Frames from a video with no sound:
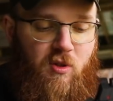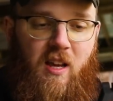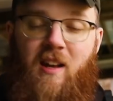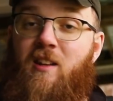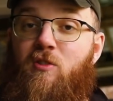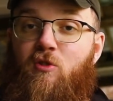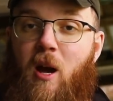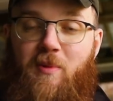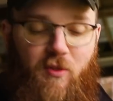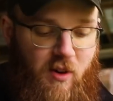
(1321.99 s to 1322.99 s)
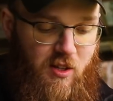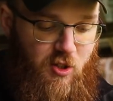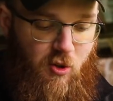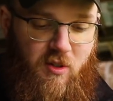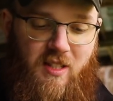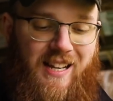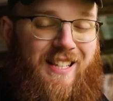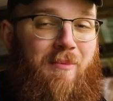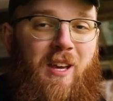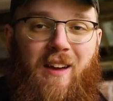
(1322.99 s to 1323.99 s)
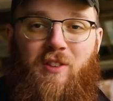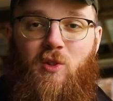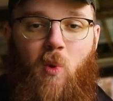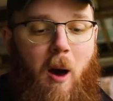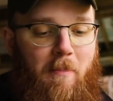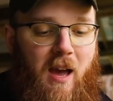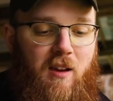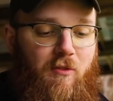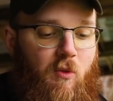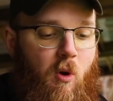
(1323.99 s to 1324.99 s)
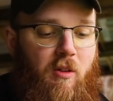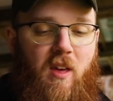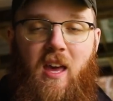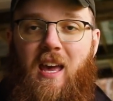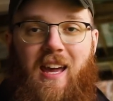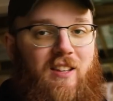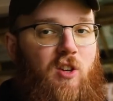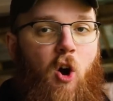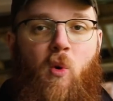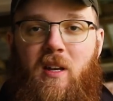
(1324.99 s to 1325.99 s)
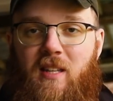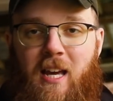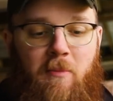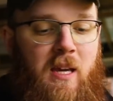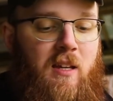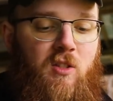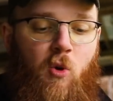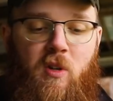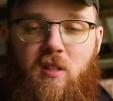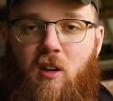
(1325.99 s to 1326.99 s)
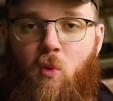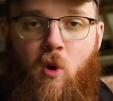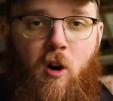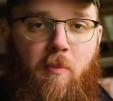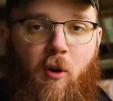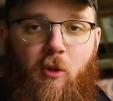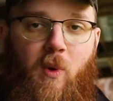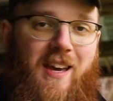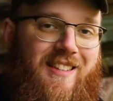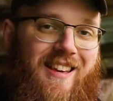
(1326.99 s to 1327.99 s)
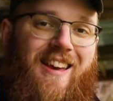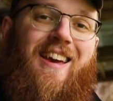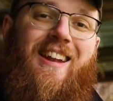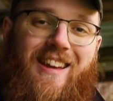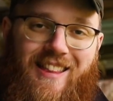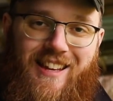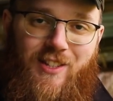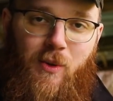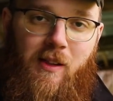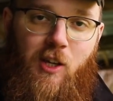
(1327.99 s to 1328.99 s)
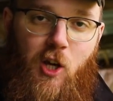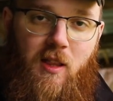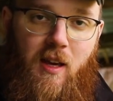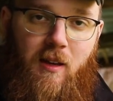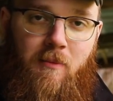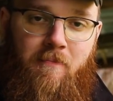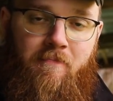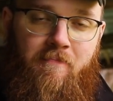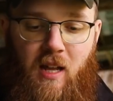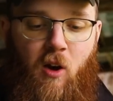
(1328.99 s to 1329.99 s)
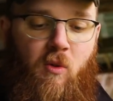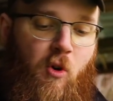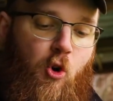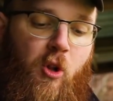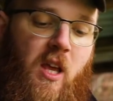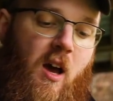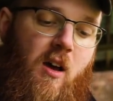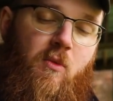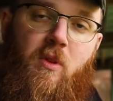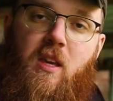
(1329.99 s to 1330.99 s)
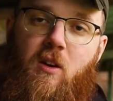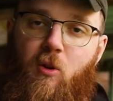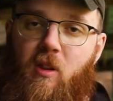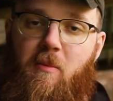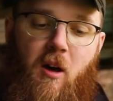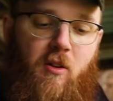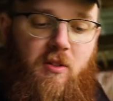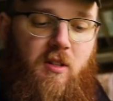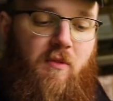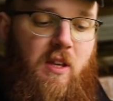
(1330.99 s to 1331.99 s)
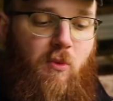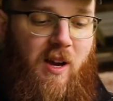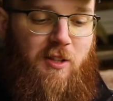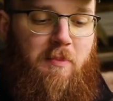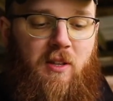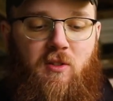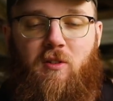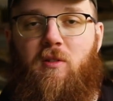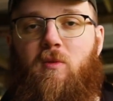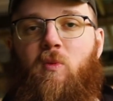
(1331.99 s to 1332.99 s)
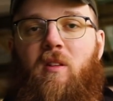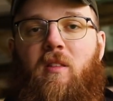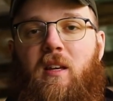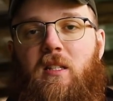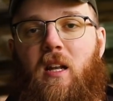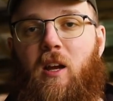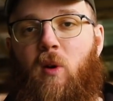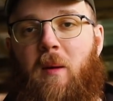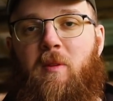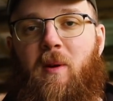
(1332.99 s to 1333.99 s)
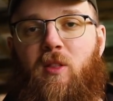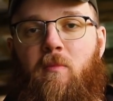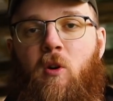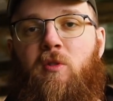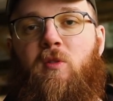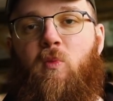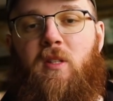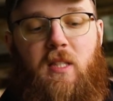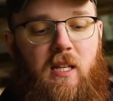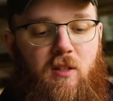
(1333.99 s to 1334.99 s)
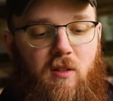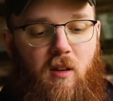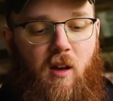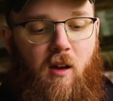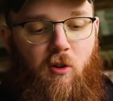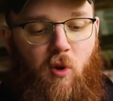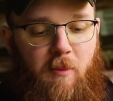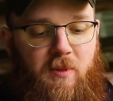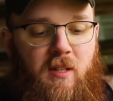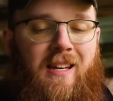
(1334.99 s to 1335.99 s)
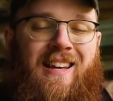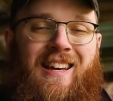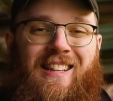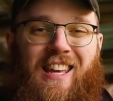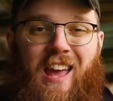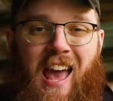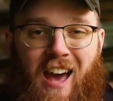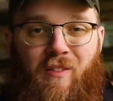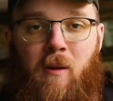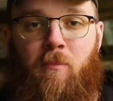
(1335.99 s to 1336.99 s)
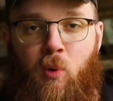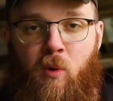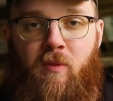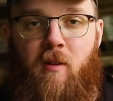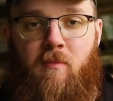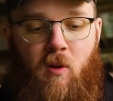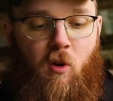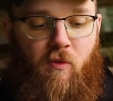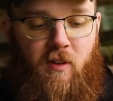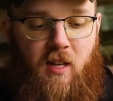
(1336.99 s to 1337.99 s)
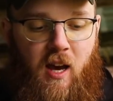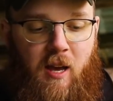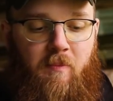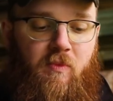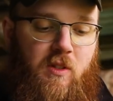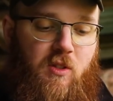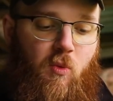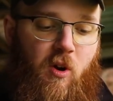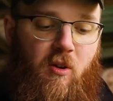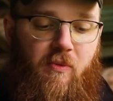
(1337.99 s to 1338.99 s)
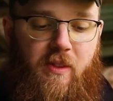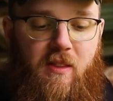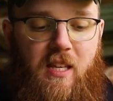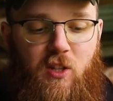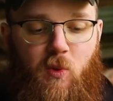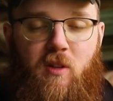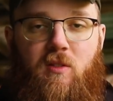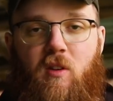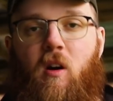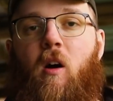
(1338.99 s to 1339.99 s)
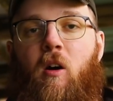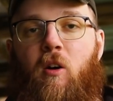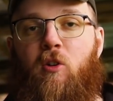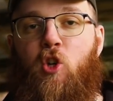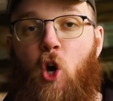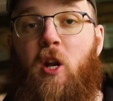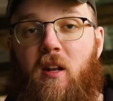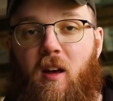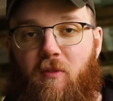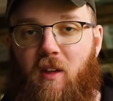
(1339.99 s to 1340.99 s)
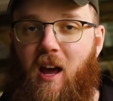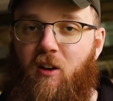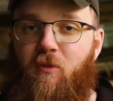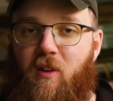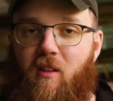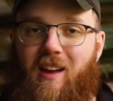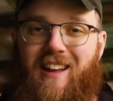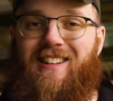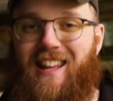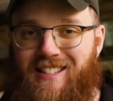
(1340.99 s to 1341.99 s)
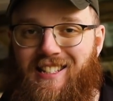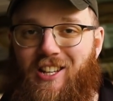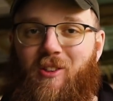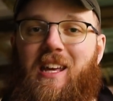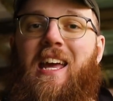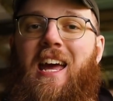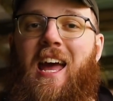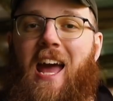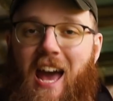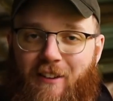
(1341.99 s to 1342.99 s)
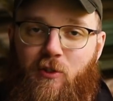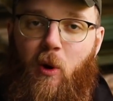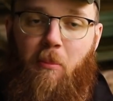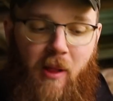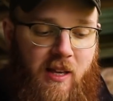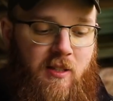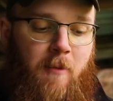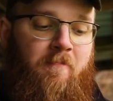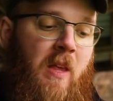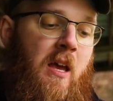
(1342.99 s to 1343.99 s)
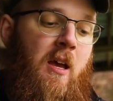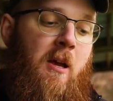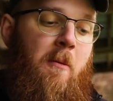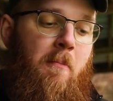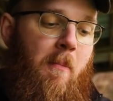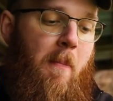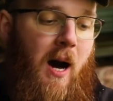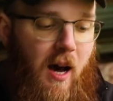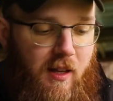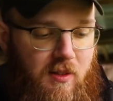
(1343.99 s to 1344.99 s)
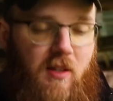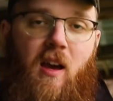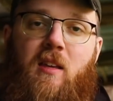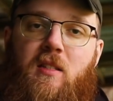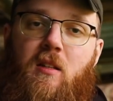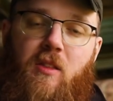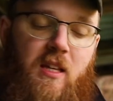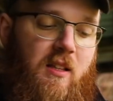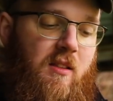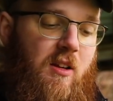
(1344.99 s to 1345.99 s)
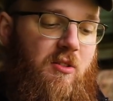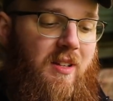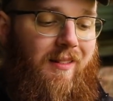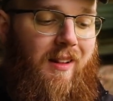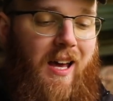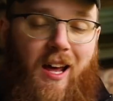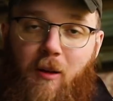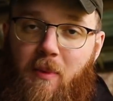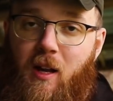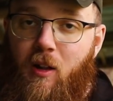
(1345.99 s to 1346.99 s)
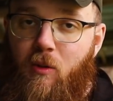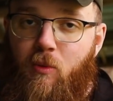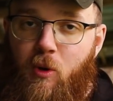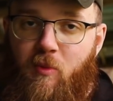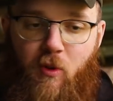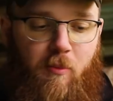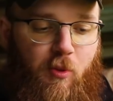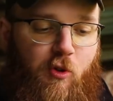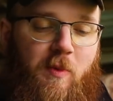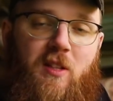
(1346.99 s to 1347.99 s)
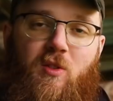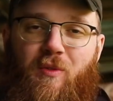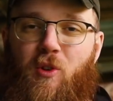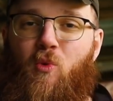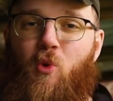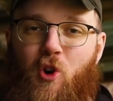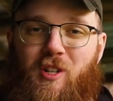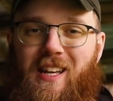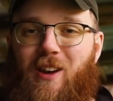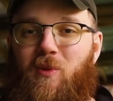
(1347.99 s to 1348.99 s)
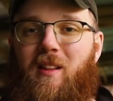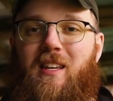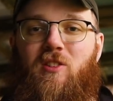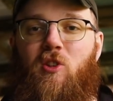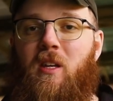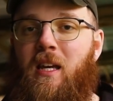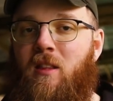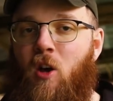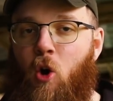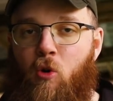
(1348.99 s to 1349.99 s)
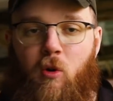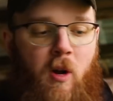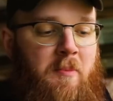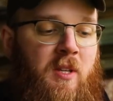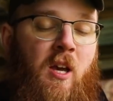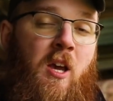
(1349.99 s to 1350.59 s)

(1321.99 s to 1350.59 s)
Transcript: and it drops free. So it's not something you have to swap back and forth. It's always ambi. It's always going to work both ways, and again, that's a really good thing. Now, early on, with the early models of the Rex pistols, one of the things that I griped about the most was these grips. They have improved them over time to where these ones are good enough that I don't feel like I necessarily have to replace them. But I still think that there's a little bit of room for improvement. So if you were to get one of these, you can get the Hogue grips,